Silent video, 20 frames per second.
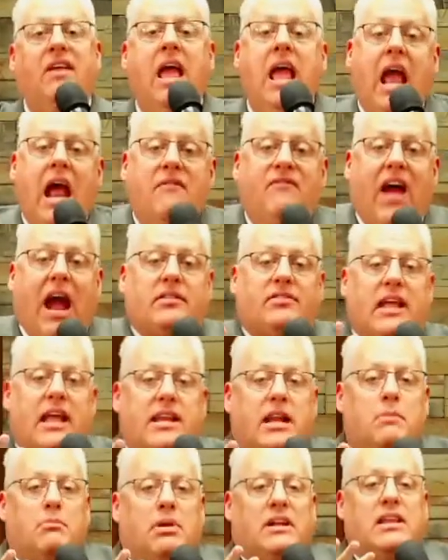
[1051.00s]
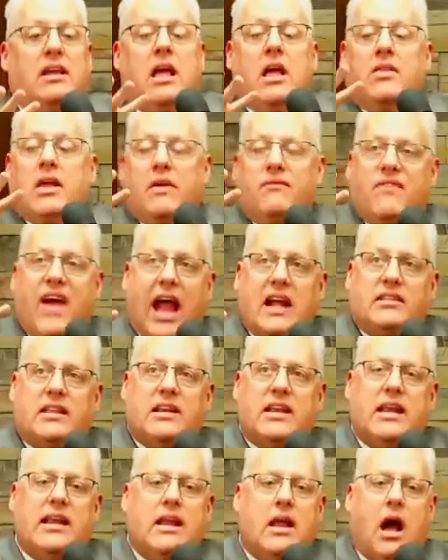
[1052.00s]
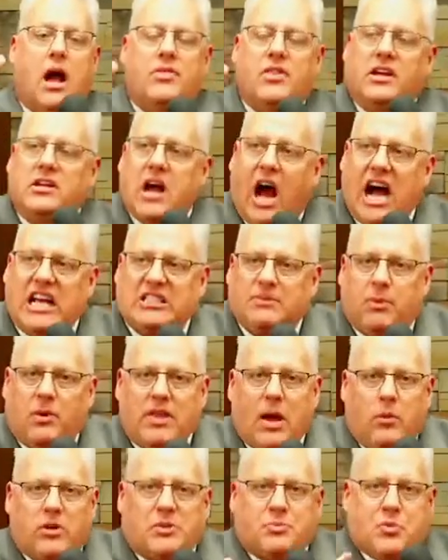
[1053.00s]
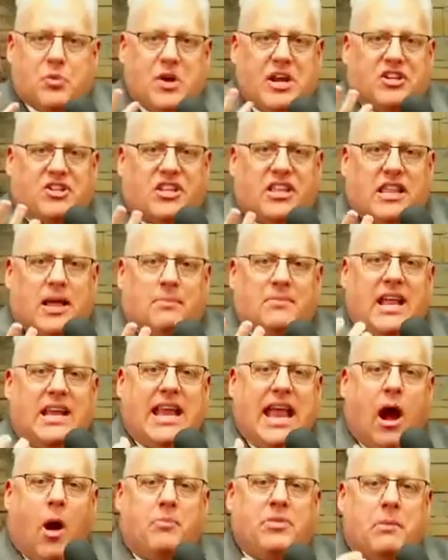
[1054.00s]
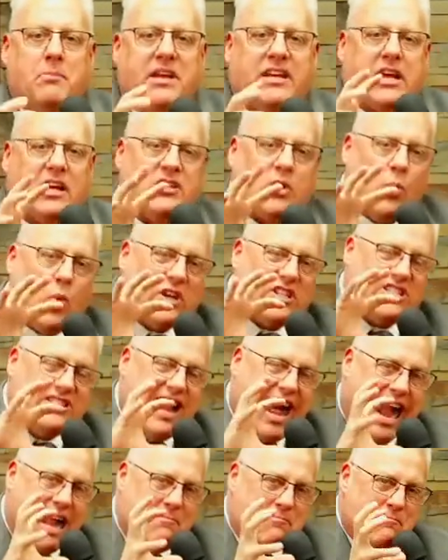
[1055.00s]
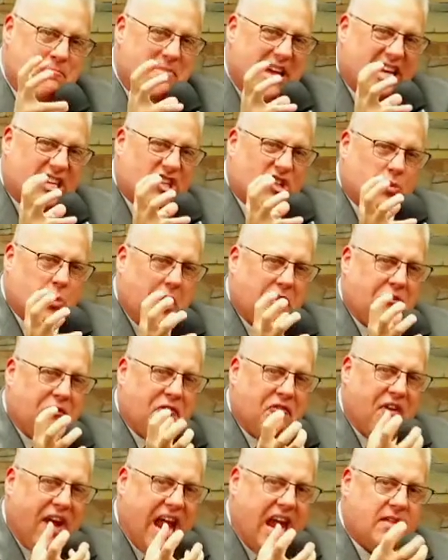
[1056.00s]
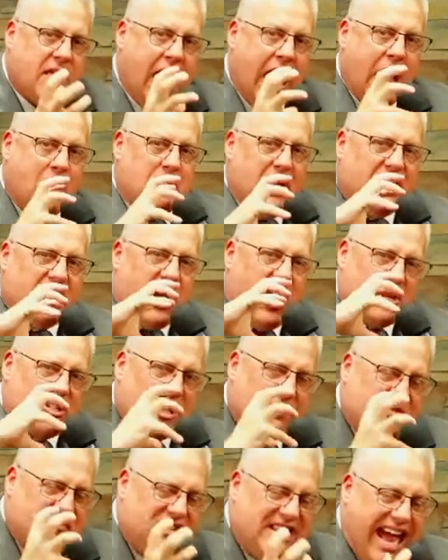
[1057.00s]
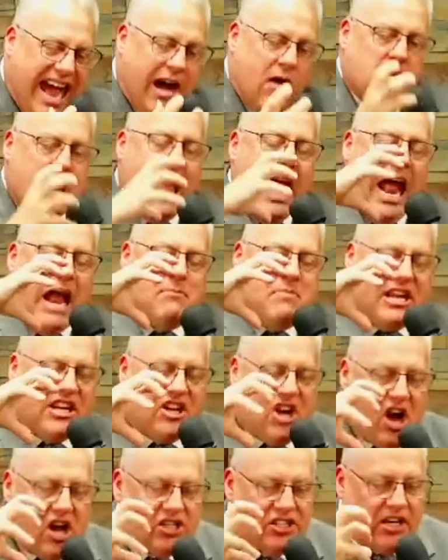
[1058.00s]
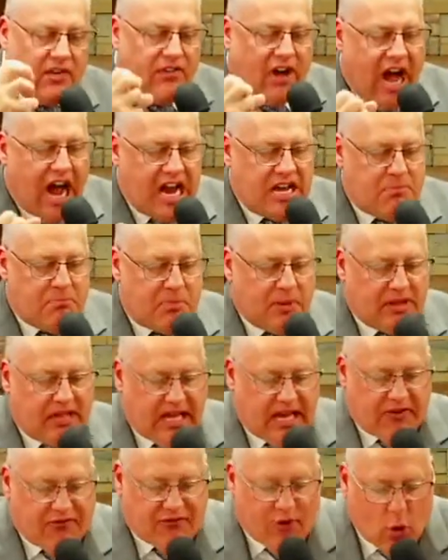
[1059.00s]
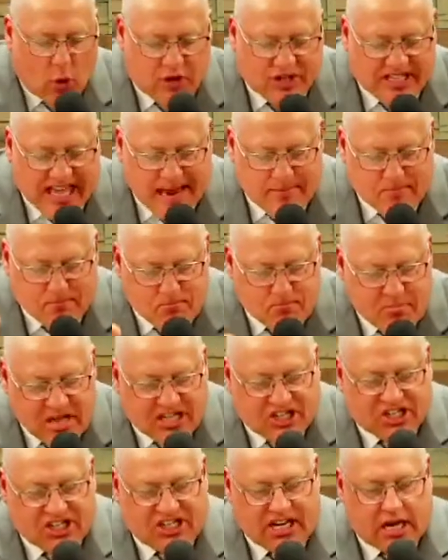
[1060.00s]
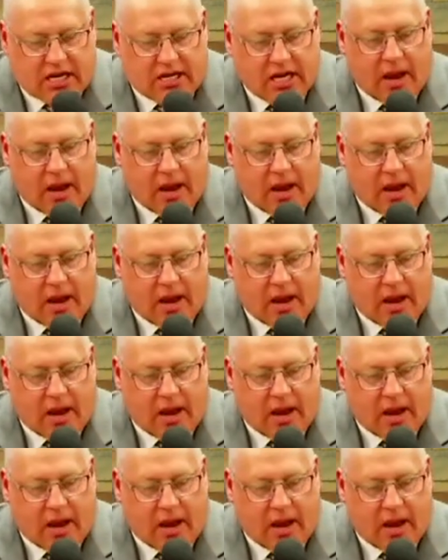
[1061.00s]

In fact, they didn't believe. In fact, they didn't, uh, the gospel that was preached to them didn't help them because it was not mixed with faith, because of doubt, and because of unbelief. Folks, they missed it.